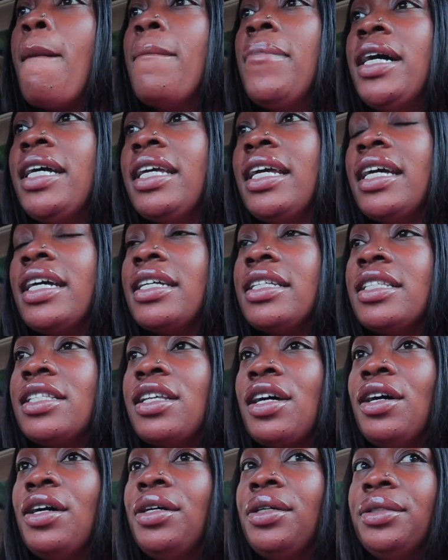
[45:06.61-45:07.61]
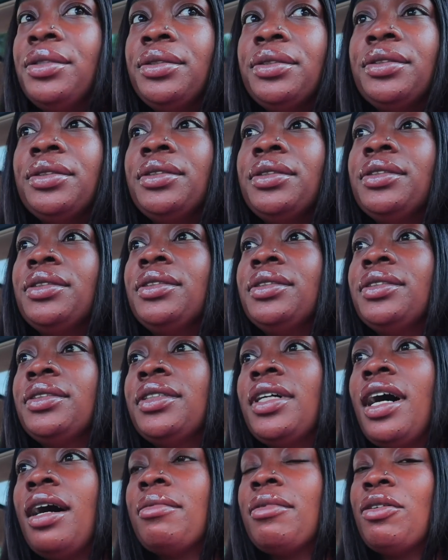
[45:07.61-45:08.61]
But yeah, so
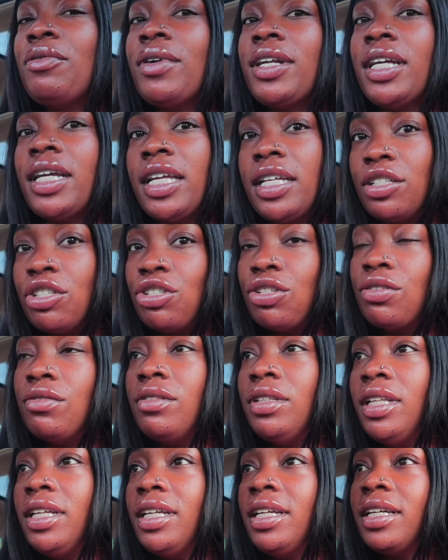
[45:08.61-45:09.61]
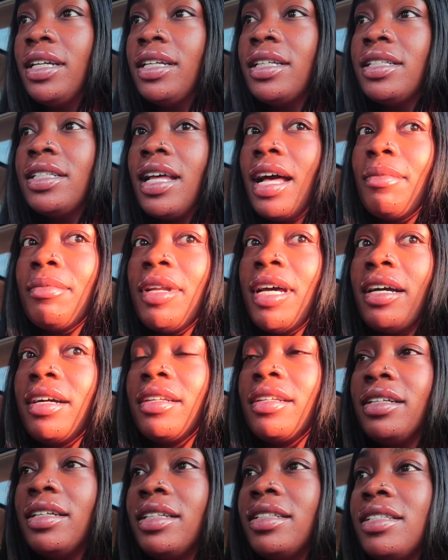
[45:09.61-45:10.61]
I don't want to get too lit because I'm not
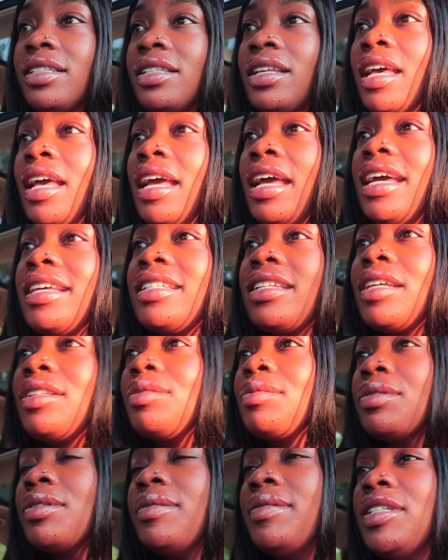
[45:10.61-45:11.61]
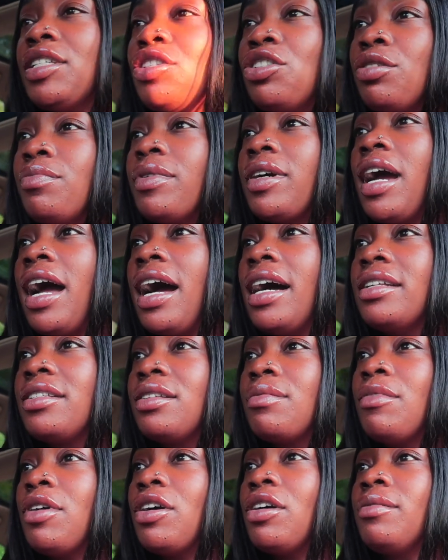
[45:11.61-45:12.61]
gonna, it's it's not supposed to be super hot
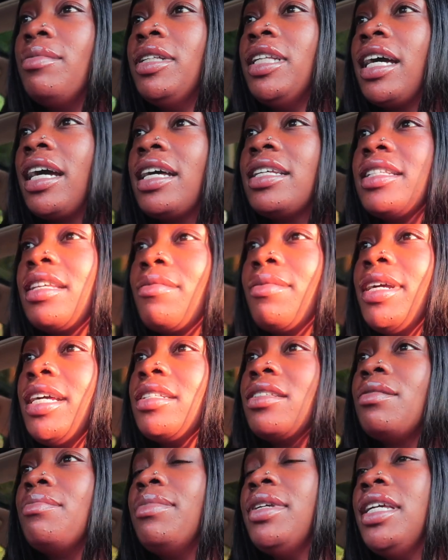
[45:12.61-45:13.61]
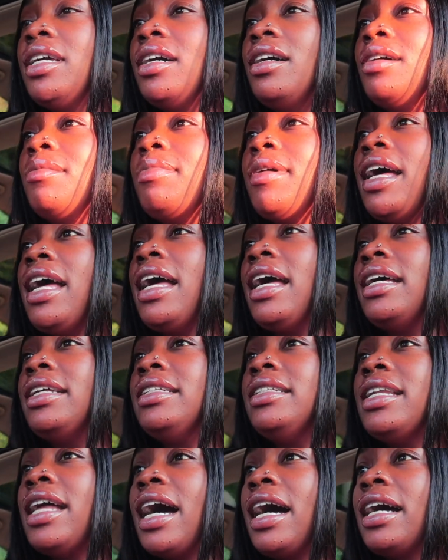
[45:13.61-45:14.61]
tomorrow, but like I said, we had to be up at
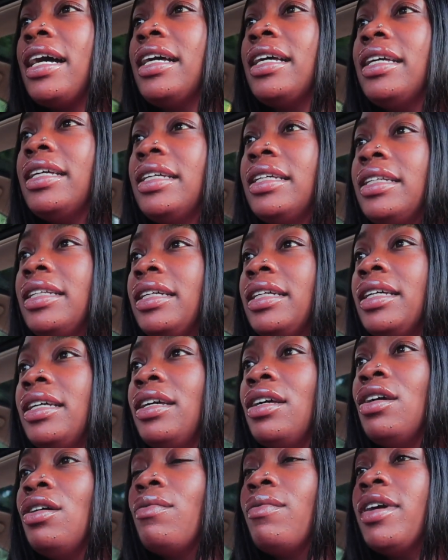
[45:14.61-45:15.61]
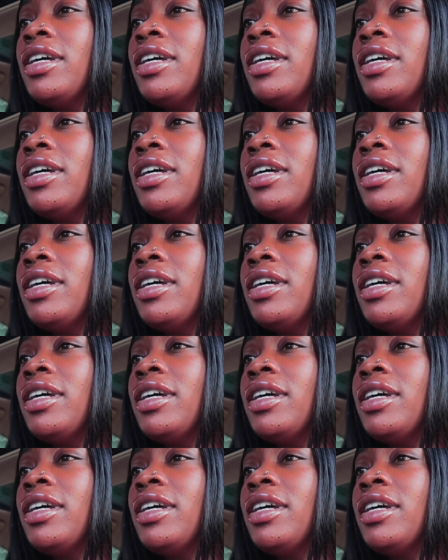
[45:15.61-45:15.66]
nine.